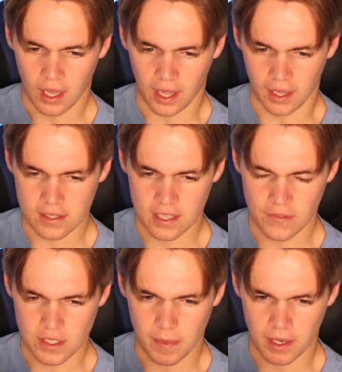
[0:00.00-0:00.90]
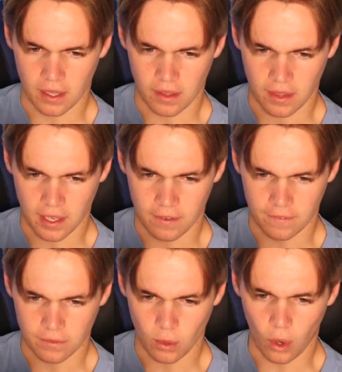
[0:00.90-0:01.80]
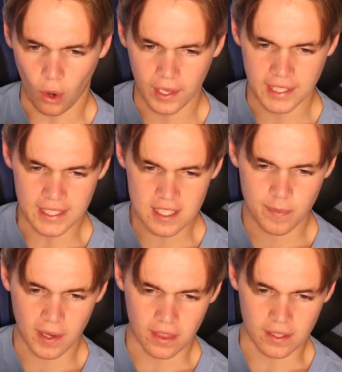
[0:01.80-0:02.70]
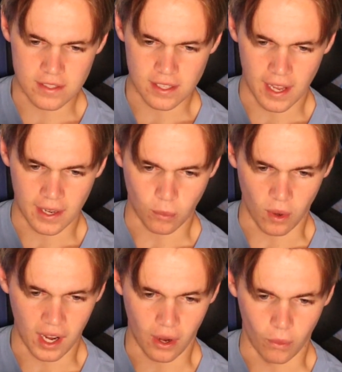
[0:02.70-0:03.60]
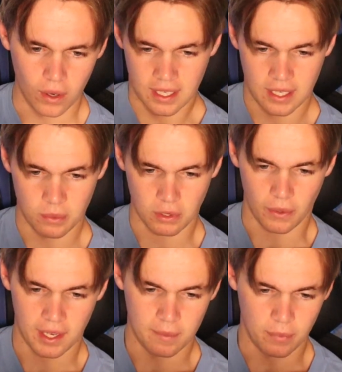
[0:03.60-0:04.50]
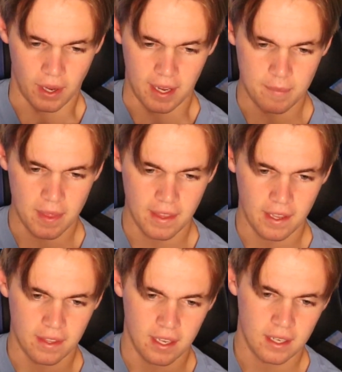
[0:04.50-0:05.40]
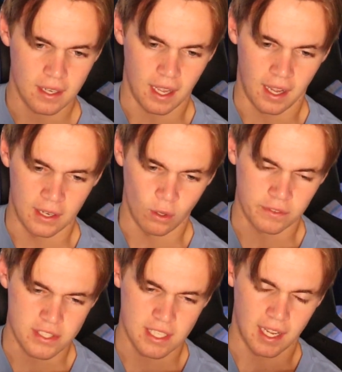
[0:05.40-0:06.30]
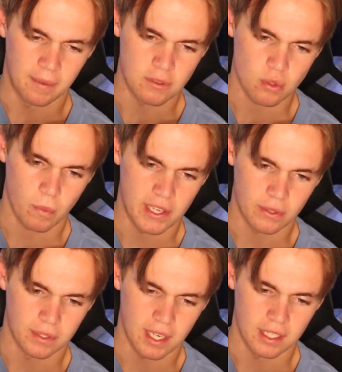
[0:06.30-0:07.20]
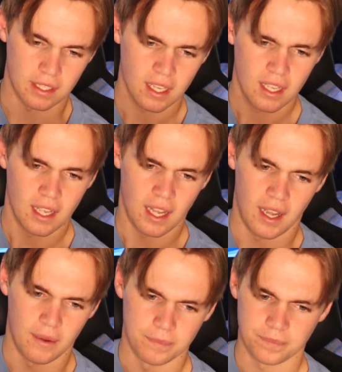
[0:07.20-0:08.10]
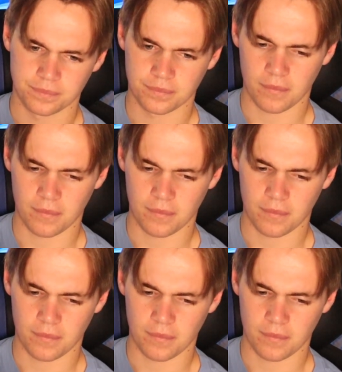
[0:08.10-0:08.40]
uh, let's see if he's better than... Oh, he is better than Zidane. Wow. We'll go ahead and put him in there then. Uh, and obviously, I'm just waiting on getting um,